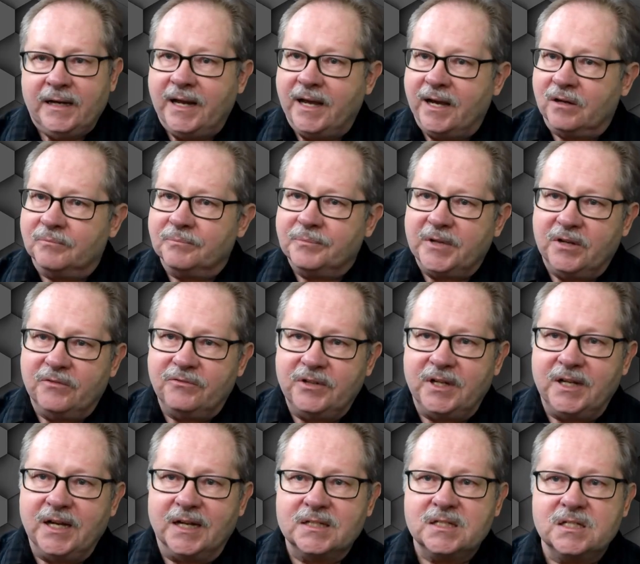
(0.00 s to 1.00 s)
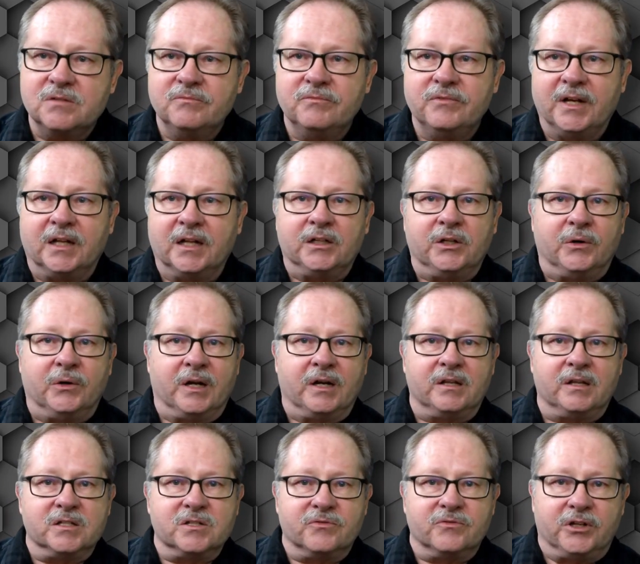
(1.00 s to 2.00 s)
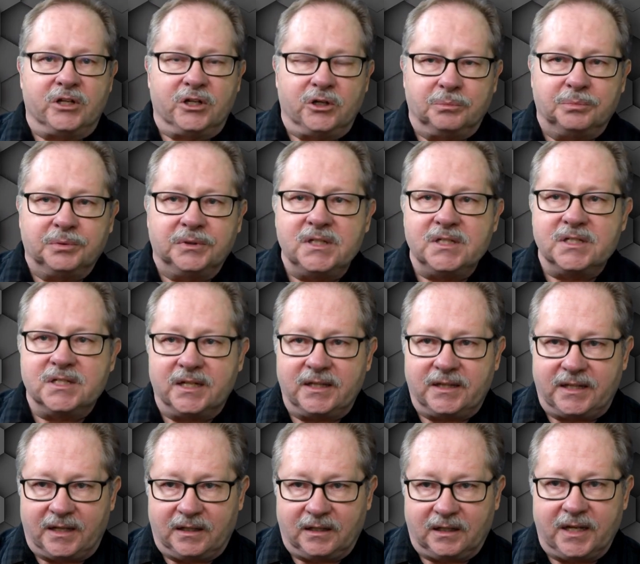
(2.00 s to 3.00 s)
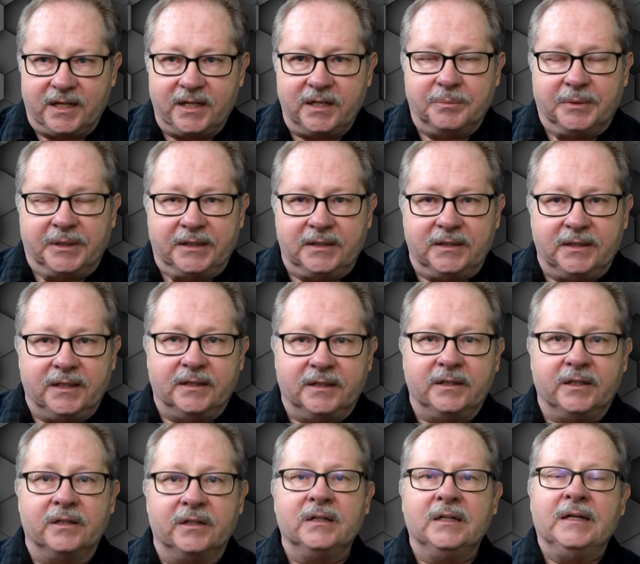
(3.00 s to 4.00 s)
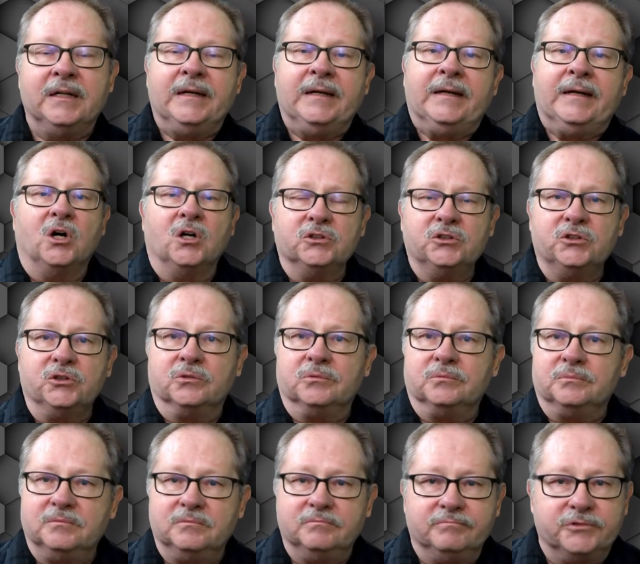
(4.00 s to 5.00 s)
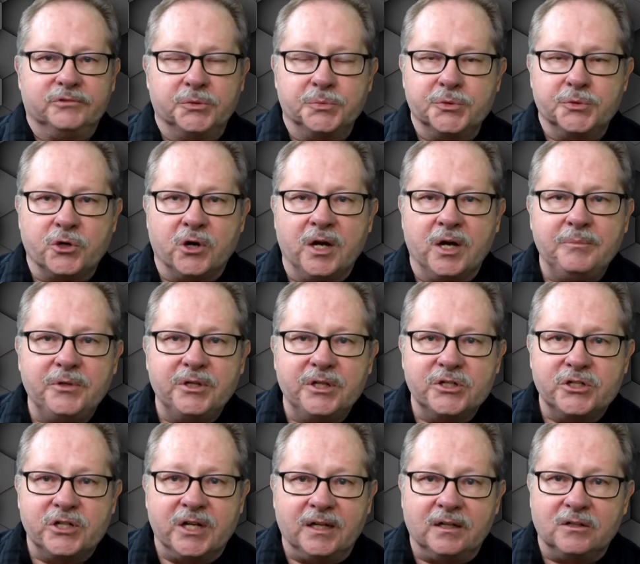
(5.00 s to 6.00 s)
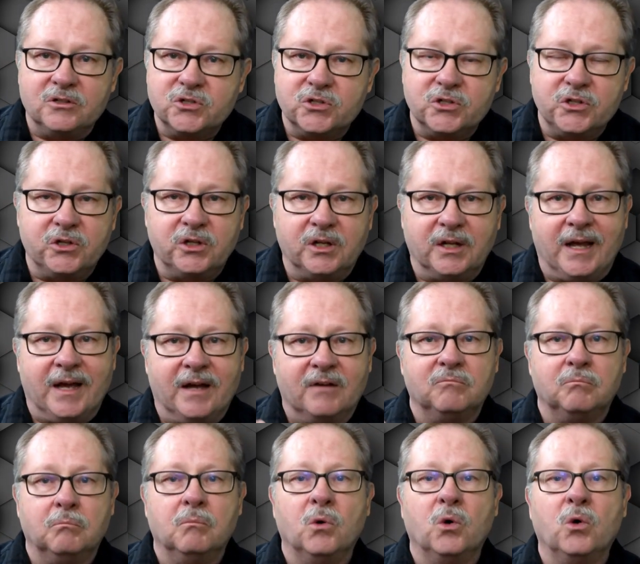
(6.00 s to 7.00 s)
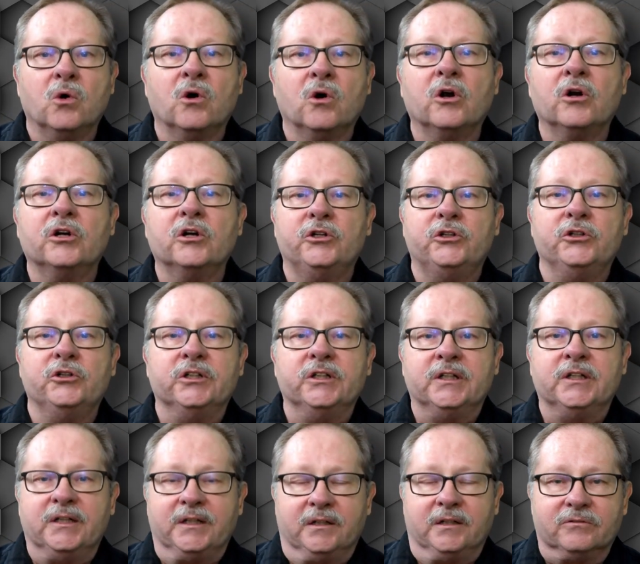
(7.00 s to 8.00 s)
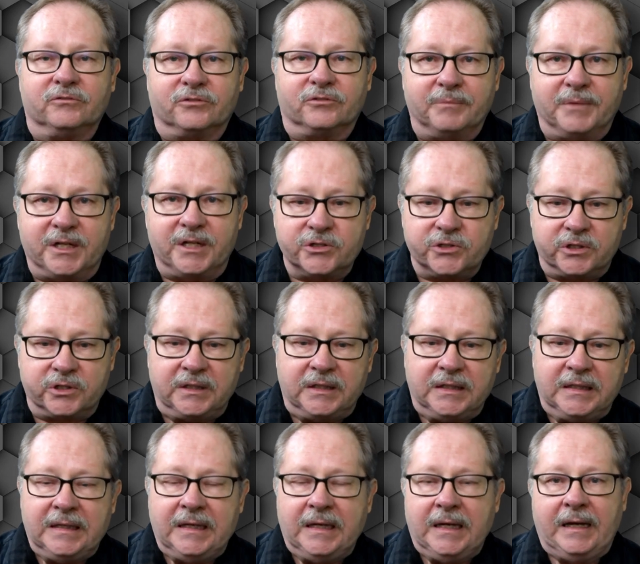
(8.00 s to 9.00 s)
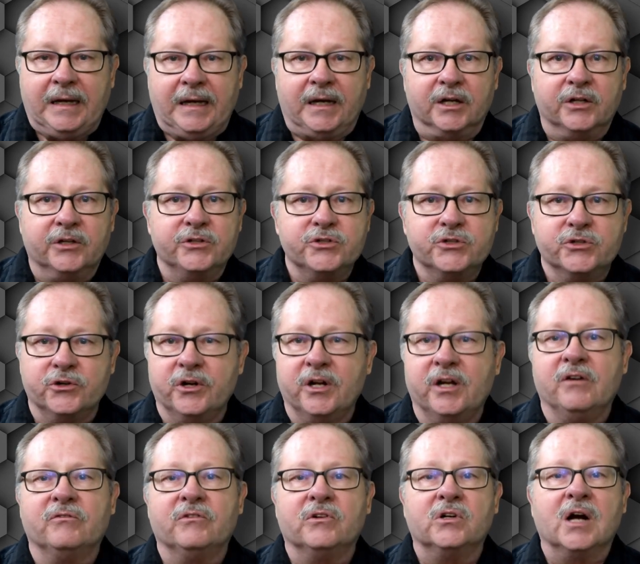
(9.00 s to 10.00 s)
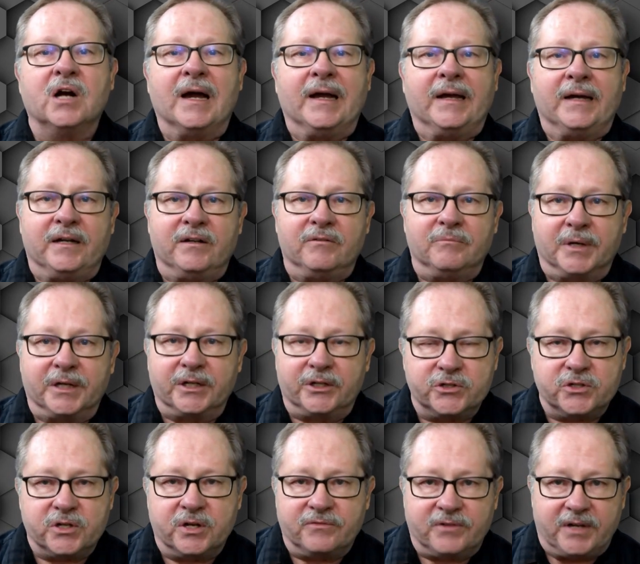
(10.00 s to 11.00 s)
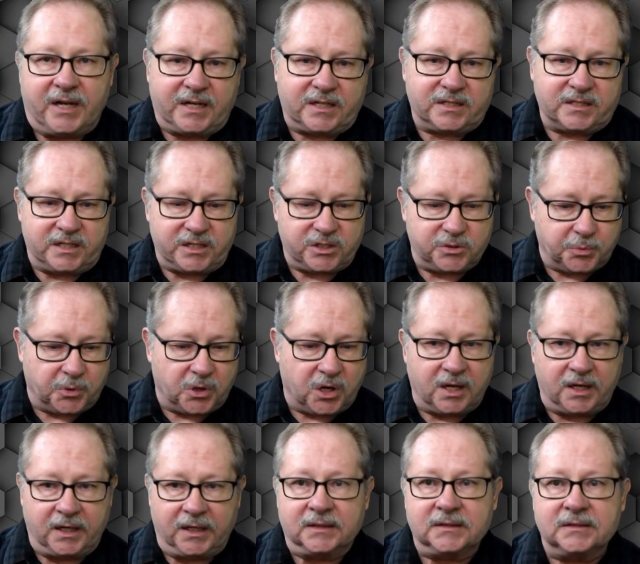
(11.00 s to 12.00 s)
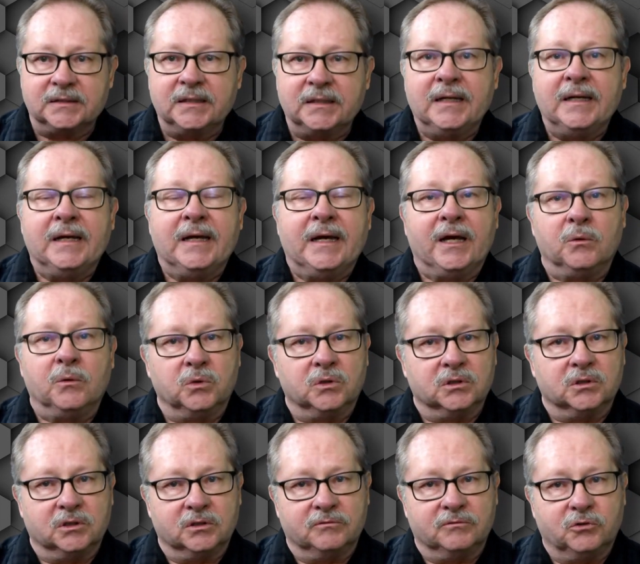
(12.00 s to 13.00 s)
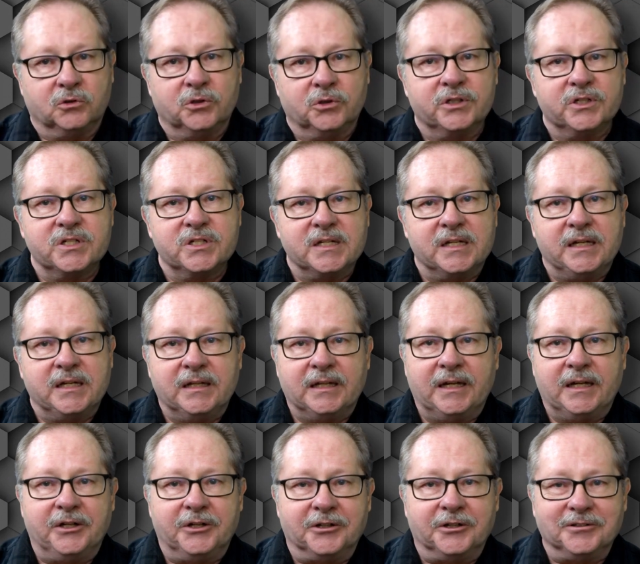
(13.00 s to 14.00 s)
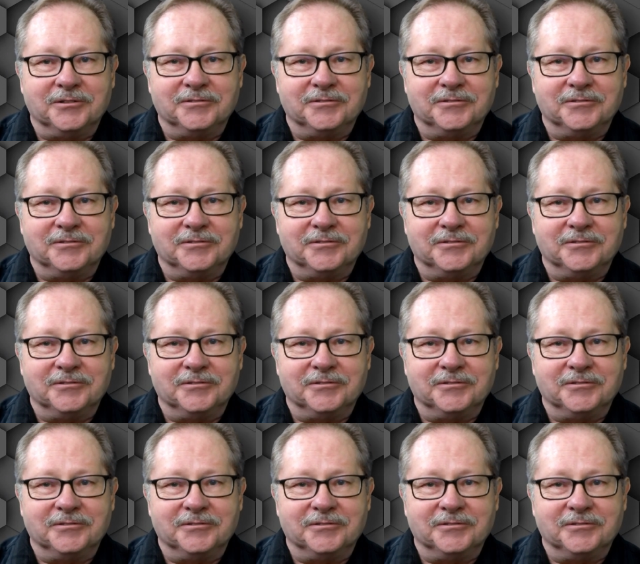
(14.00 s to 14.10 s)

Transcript: Now, if you got some value out of this video, please hit that like button down there. Also, subscribe to the channel so you can have more good information uh, concerning a variety of Microsoft Access products. And we'll look forward to seeing you later.